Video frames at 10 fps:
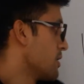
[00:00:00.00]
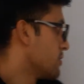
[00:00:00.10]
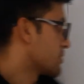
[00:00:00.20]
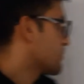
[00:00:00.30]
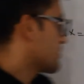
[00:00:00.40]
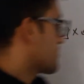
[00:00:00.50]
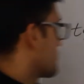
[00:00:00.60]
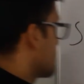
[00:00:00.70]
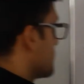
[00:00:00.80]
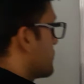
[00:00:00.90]
What about
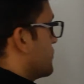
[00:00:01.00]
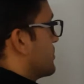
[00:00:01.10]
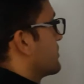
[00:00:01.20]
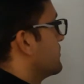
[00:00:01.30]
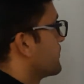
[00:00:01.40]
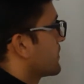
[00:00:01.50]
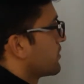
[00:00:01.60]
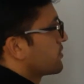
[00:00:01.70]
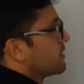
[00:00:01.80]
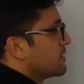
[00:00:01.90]
this question?
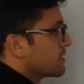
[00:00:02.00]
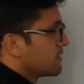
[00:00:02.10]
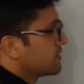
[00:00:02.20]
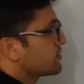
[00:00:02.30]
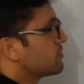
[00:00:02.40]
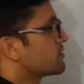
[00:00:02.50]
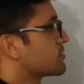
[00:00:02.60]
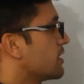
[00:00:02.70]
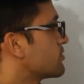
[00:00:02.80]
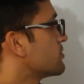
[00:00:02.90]
Okay, we'll
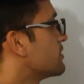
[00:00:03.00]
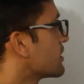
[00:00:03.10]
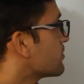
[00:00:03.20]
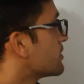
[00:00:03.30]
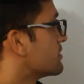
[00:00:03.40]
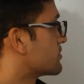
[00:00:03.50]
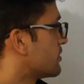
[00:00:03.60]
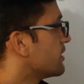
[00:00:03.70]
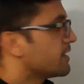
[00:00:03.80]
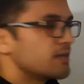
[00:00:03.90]
try to label this
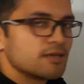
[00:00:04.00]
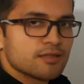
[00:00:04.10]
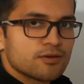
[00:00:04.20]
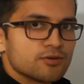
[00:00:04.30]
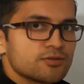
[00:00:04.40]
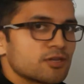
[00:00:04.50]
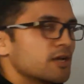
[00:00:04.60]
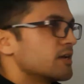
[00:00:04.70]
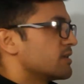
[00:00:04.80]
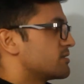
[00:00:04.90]
one again, because it
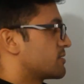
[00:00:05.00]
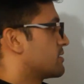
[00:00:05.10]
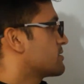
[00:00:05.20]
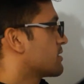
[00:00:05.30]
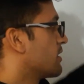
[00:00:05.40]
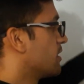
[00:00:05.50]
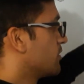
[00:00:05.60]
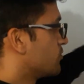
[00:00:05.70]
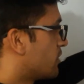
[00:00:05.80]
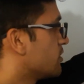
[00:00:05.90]
says
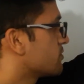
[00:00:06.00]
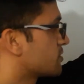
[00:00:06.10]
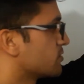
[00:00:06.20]
one of